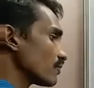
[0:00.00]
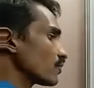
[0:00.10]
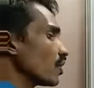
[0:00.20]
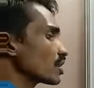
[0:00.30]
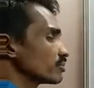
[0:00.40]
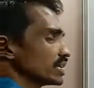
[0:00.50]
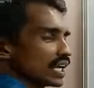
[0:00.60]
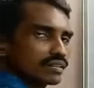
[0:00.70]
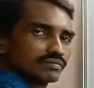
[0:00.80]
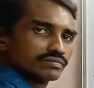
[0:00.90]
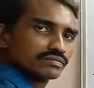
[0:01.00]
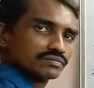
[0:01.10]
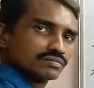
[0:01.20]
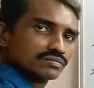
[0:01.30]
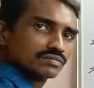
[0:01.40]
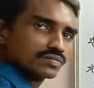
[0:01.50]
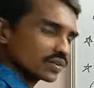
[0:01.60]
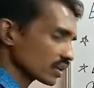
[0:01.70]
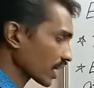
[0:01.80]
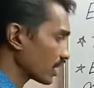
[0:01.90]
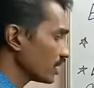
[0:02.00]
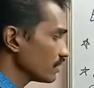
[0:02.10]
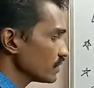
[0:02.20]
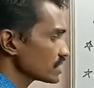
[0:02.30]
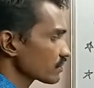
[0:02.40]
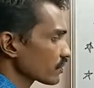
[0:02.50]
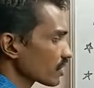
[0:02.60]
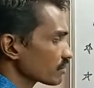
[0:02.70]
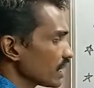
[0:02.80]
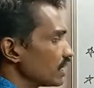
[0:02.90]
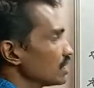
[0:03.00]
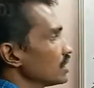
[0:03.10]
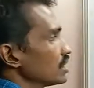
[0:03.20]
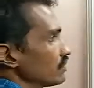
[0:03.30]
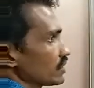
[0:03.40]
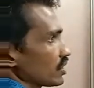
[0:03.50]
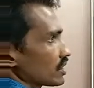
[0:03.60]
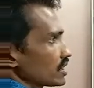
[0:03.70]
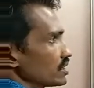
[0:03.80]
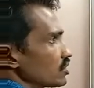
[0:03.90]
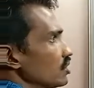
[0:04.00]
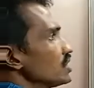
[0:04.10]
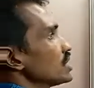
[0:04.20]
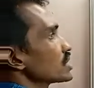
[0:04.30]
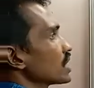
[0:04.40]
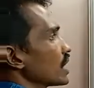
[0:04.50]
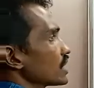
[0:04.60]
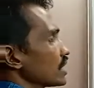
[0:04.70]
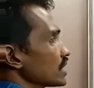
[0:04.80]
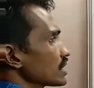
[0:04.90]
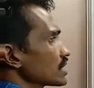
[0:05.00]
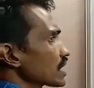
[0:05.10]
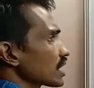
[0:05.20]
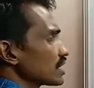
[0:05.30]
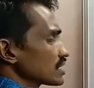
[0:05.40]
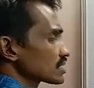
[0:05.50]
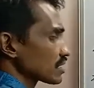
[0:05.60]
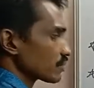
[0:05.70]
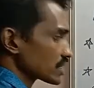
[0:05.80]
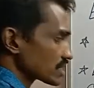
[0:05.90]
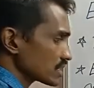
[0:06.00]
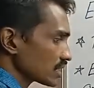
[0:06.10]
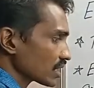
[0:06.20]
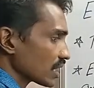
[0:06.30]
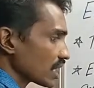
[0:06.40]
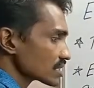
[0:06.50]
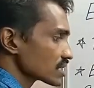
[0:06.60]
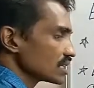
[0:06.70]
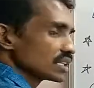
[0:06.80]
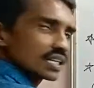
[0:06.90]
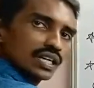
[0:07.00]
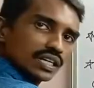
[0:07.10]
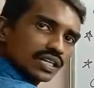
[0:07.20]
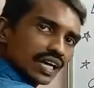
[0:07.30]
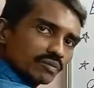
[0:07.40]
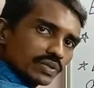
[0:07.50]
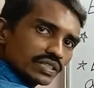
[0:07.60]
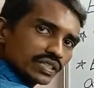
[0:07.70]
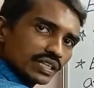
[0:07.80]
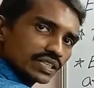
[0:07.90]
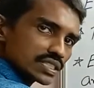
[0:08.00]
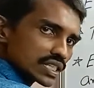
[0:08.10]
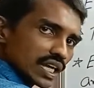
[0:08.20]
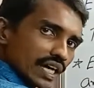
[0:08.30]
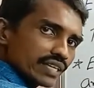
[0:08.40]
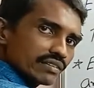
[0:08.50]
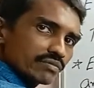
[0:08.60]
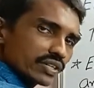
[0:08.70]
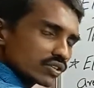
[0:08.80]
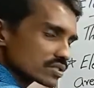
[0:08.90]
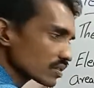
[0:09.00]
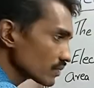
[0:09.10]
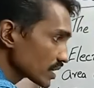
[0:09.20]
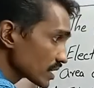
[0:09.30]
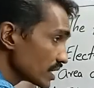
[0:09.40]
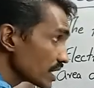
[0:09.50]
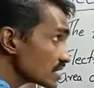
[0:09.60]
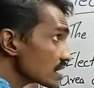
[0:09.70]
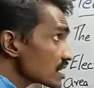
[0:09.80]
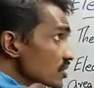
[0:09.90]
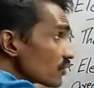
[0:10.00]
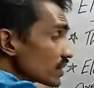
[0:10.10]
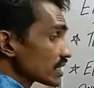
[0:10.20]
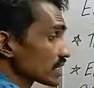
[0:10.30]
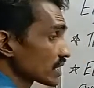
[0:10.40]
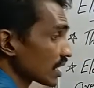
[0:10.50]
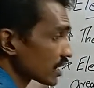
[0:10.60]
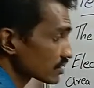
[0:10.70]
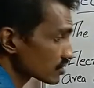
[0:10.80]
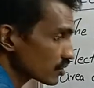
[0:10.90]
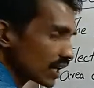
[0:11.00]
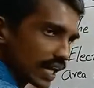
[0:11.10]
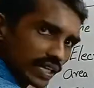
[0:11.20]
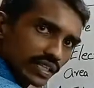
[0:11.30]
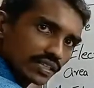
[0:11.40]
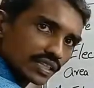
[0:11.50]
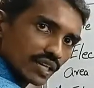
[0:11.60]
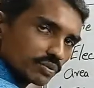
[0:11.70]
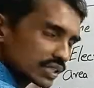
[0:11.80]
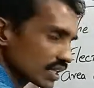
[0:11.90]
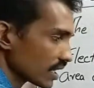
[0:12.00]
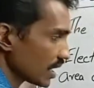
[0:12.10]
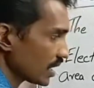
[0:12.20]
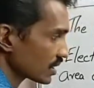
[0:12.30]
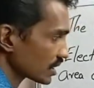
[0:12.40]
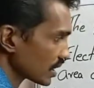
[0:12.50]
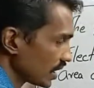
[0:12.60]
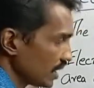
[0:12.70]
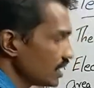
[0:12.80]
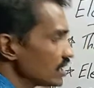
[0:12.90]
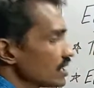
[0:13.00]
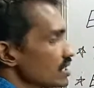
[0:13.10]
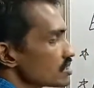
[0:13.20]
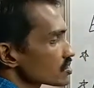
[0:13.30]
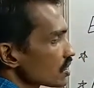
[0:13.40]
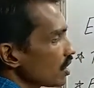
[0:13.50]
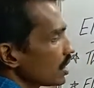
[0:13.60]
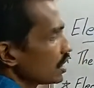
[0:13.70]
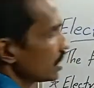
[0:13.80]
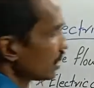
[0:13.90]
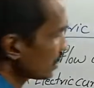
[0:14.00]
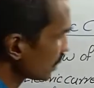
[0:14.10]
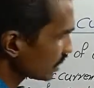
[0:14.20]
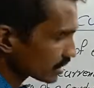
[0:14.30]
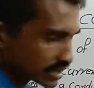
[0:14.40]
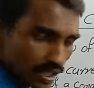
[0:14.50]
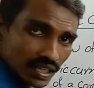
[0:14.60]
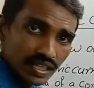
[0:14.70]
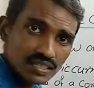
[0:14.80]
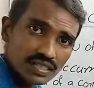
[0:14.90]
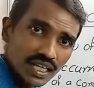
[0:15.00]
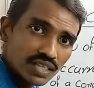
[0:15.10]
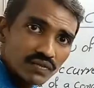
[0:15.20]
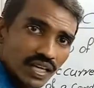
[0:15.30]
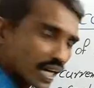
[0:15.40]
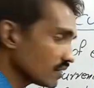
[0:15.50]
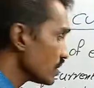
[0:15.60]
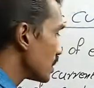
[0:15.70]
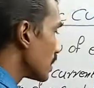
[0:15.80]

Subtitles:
formula. Okay, which formula? We already know the electric current is represented as capital letter I because of intensity of electric current. So I, capital letter I. So the earlier slide we have